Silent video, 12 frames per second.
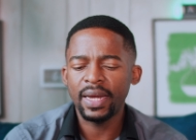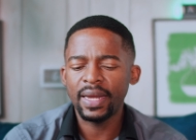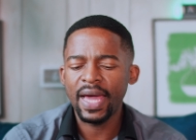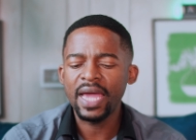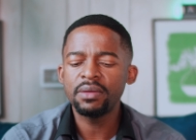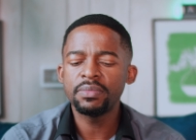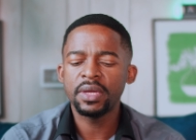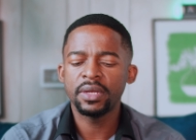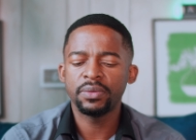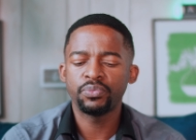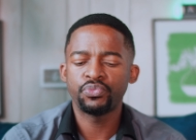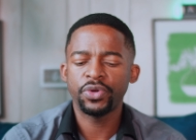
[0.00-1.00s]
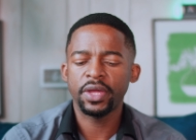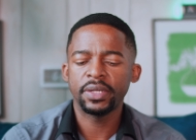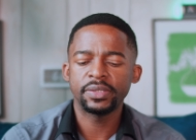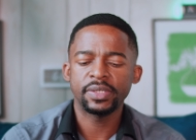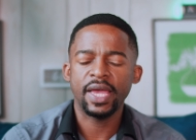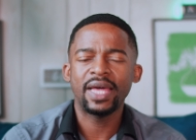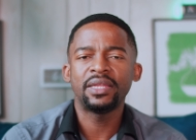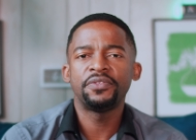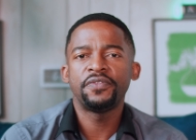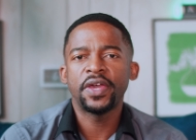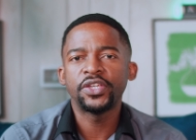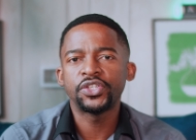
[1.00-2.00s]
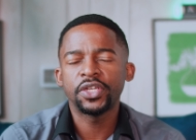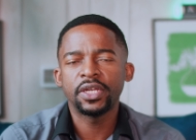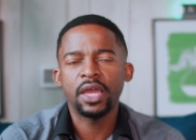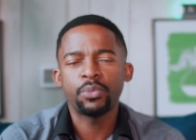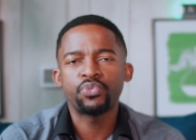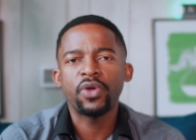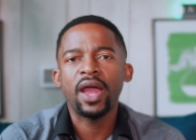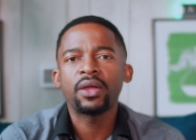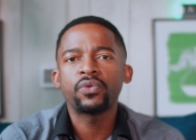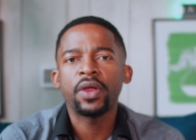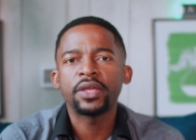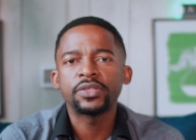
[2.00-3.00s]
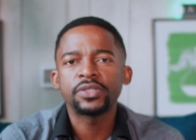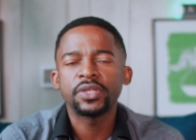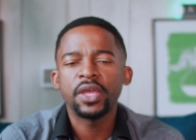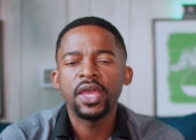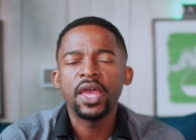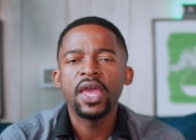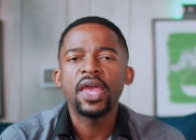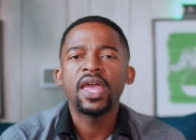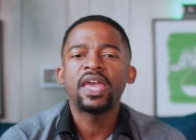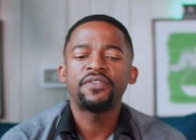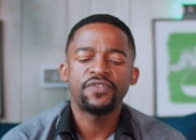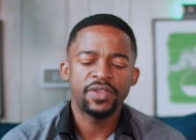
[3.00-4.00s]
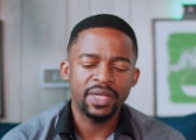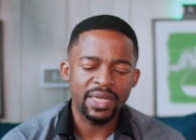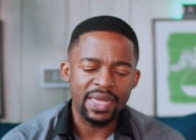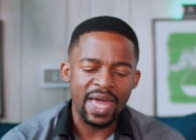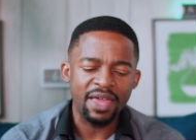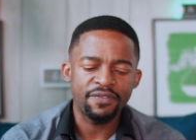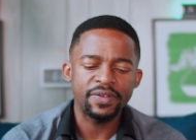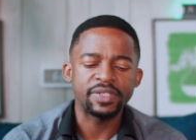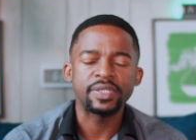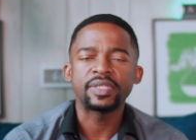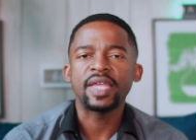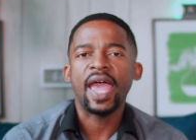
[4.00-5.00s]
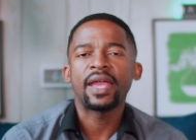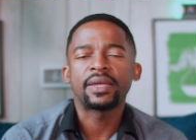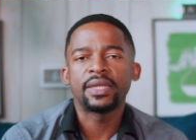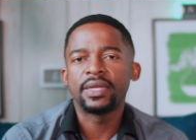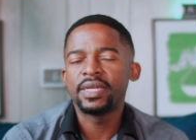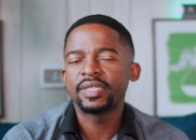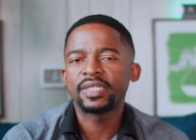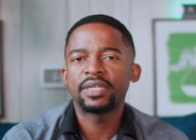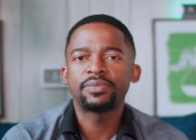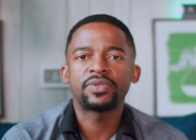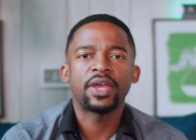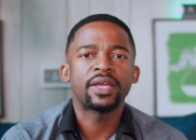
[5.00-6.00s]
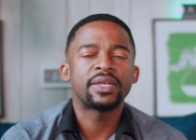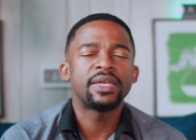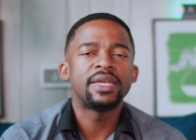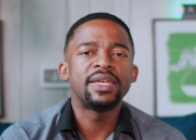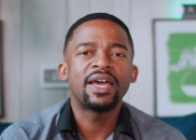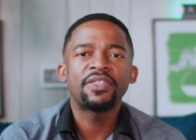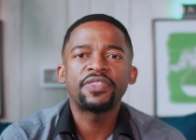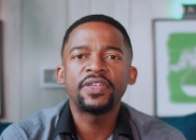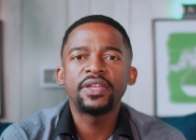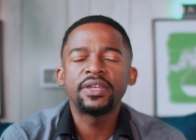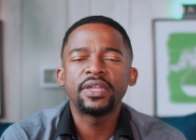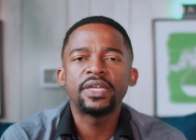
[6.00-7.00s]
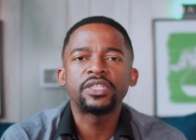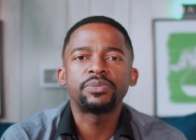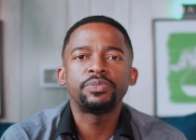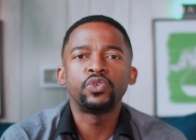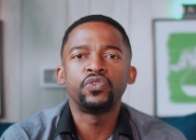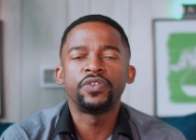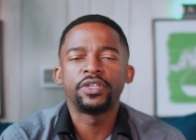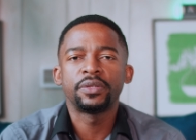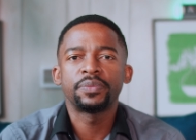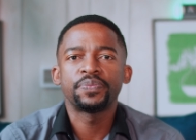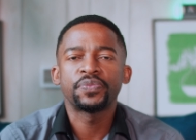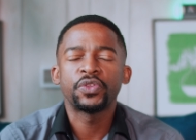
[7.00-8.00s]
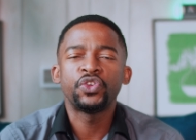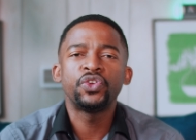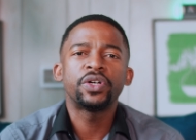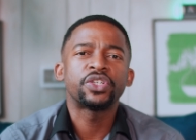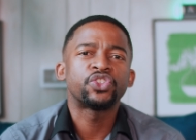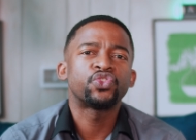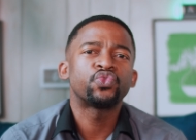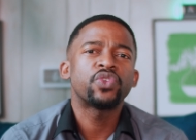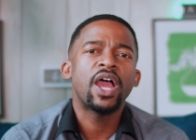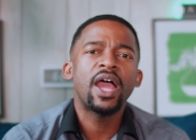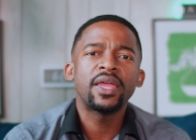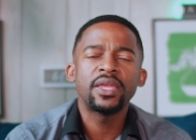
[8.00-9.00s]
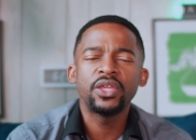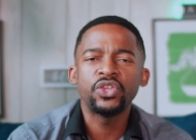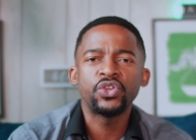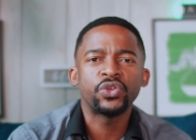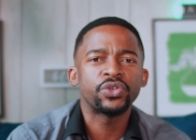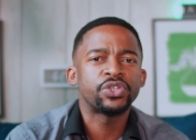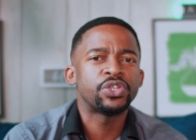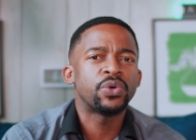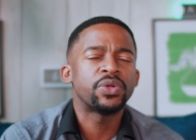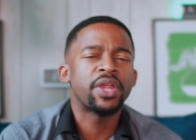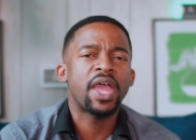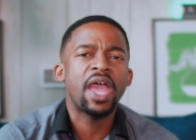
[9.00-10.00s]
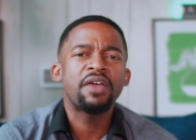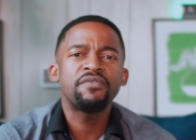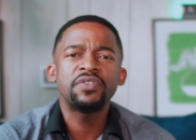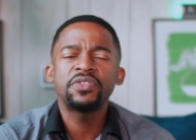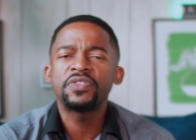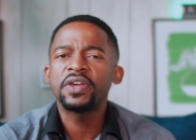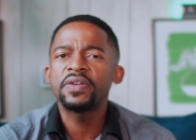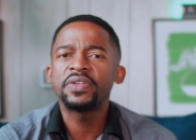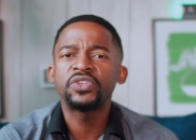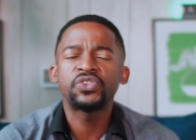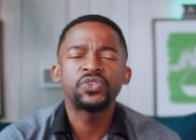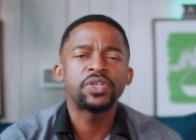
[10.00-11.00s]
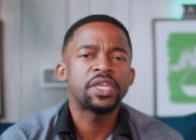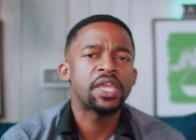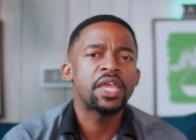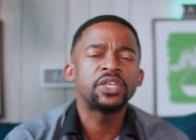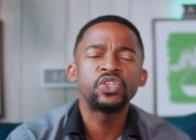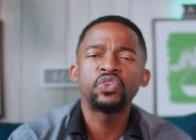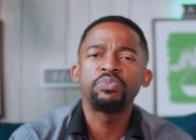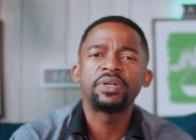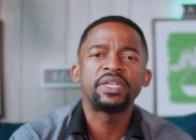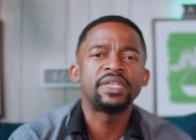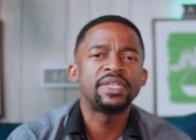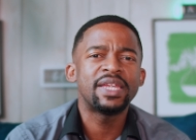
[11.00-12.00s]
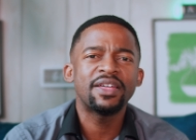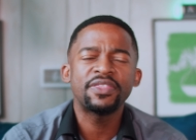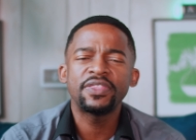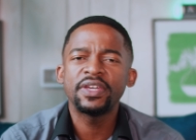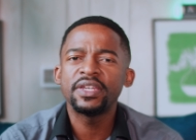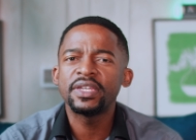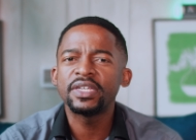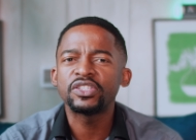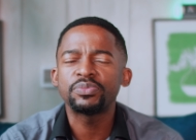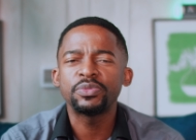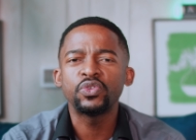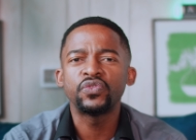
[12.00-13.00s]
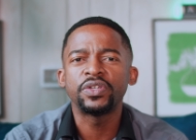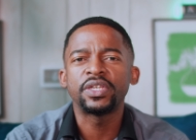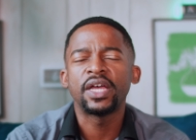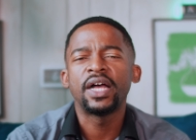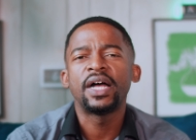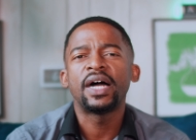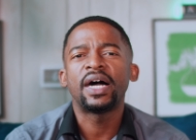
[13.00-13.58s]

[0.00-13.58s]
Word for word: Alignment brings elevation and progress. If your life is stagnant, it seems like nothing is moving. You are trying, you're doing everything that you can do, but nothing is moving.